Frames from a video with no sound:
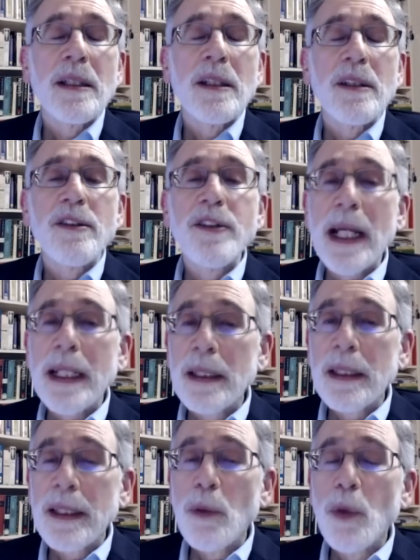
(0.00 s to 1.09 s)

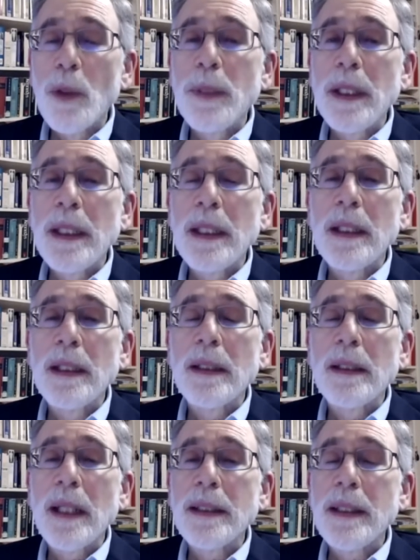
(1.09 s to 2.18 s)
Secondly, would be
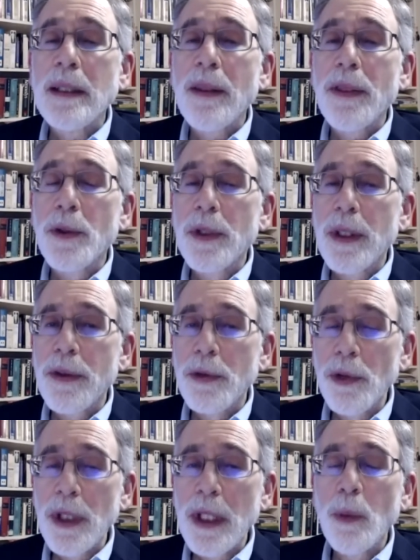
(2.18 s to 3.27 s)

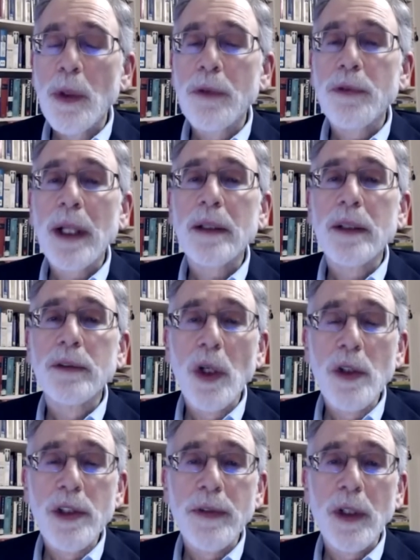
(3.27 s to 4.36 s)
1933 when Franklin
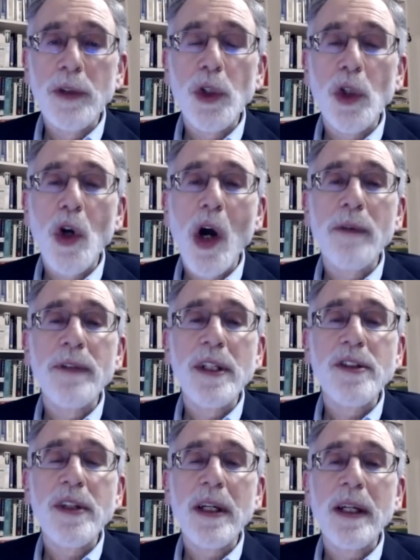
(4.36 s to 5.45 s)
Roosevelt took
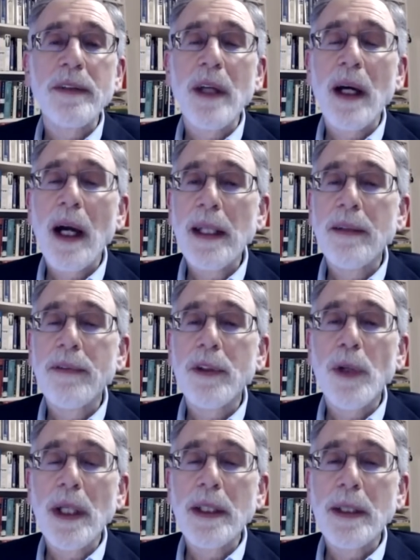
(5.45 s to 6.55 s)
office at the height of the
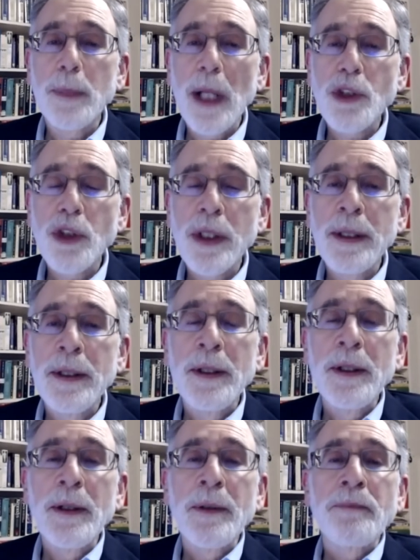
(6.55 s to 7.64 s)
Great Depression.
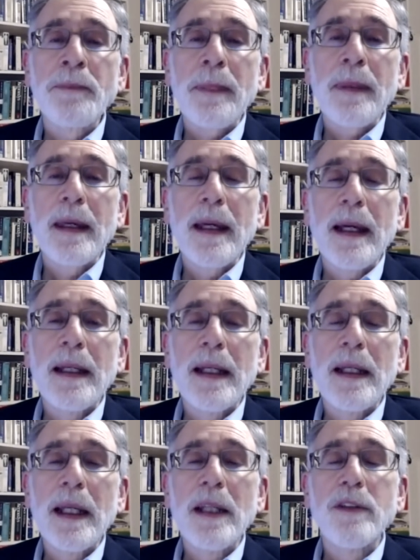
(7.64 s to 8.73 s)
And,
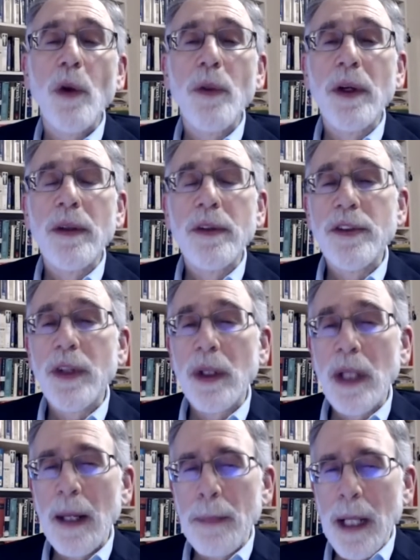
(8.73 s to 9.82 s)
and, and so there, there's a
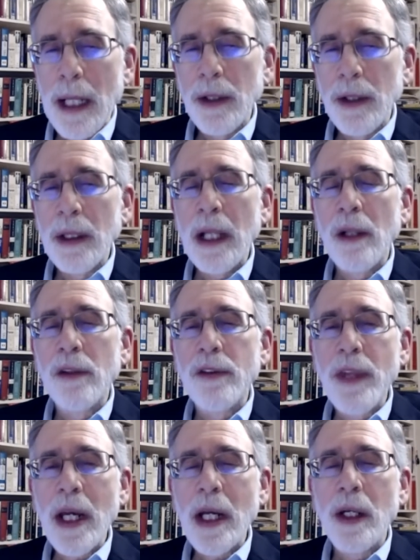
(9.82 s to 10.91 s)
lot of parallels
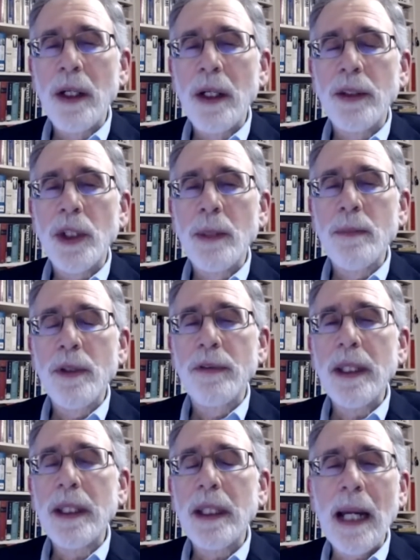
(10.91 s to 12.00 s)
there in terms of
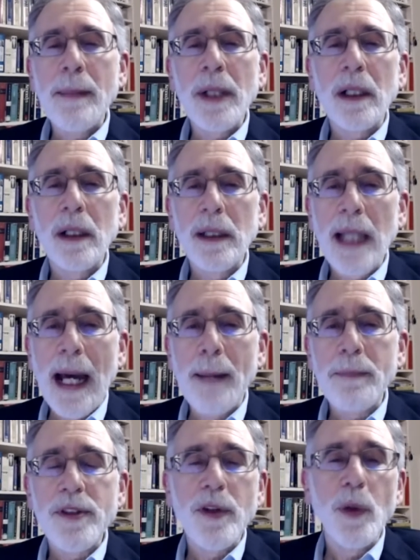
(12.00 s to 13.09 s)
economic
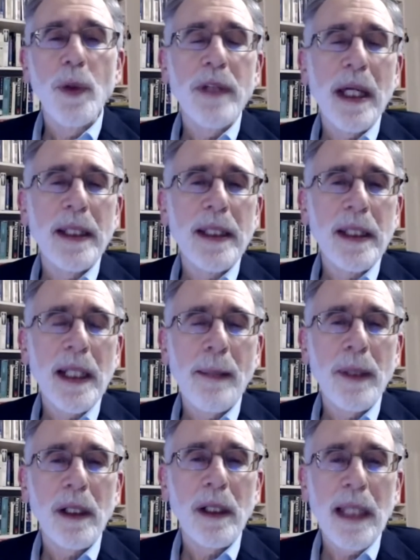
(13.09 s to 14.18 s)
collapse. So we've got
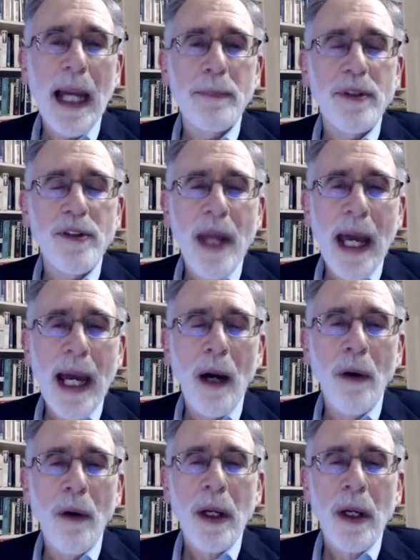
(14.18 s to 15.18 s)
economic collapse now.